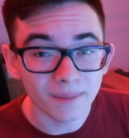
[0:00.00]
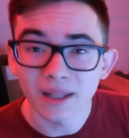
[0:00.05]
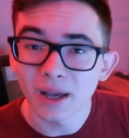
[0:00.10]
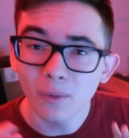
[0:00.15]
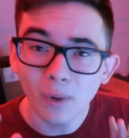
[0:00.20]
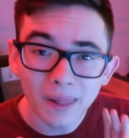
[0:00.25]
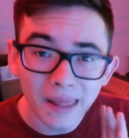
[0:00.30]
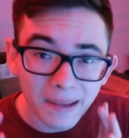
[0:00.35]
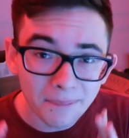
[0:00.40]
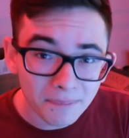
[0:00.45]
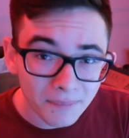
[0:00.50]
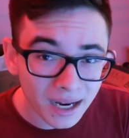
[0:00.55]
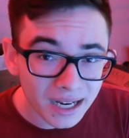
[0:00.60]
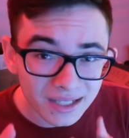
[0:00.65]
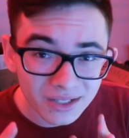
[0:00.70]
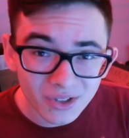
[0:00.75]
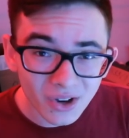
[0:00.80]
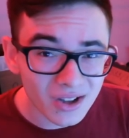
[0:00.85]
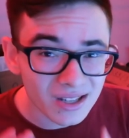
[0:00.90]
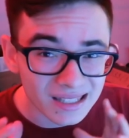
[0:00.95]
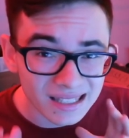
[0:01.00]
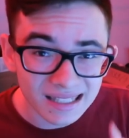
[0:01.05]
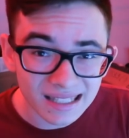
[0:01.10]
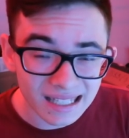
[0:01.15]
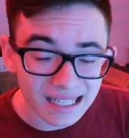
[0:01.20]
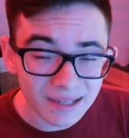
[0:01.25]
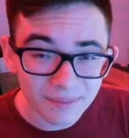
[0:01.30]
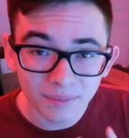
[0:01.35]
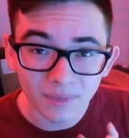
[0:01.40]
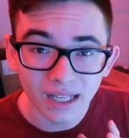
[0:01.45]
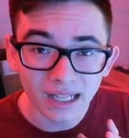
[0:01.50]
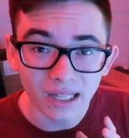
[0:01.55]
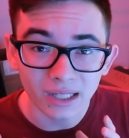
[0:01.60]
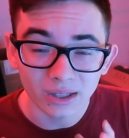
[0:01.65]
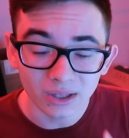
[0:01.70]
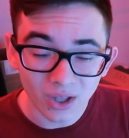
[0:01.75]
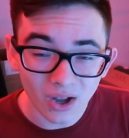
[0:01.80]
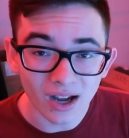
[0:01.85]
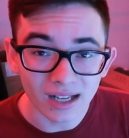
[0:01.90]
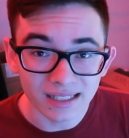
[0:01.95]
top of that. While that might not seem like
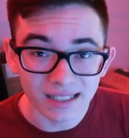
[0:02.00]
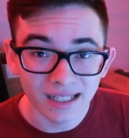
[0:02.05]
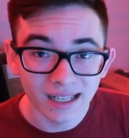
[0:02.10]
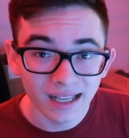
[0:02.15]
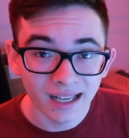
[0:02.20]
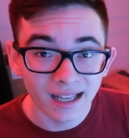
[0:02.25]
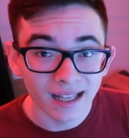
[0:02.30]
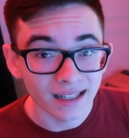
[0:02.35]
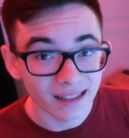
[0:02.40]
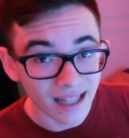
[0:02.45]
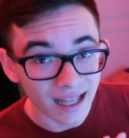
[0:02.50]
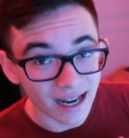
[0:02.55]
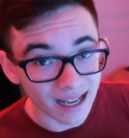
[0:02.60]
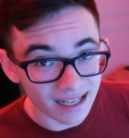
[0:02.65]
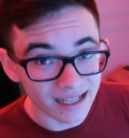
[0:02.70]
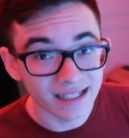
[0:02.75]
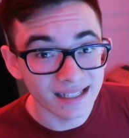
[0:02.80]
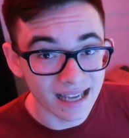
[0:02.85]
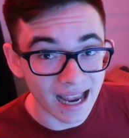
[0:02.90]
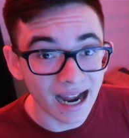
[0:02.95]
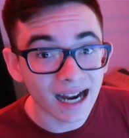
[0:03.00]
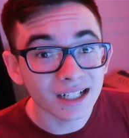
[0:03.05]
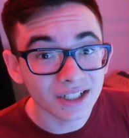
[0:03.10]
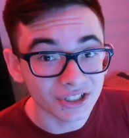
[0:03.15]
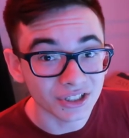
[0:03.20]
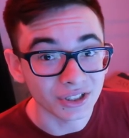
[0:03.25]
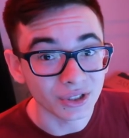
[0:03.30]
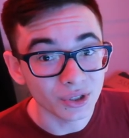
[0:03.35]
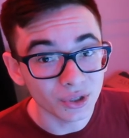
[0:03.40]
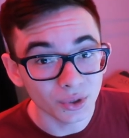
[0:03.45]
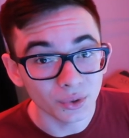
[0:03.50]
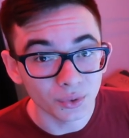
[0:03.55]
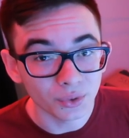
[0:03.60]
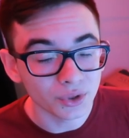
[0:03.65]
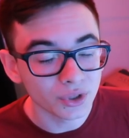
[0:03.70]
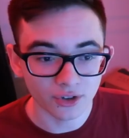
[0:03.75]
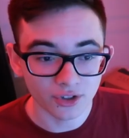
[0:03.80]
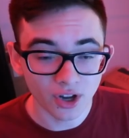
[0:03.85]
a lot, that is actually huge.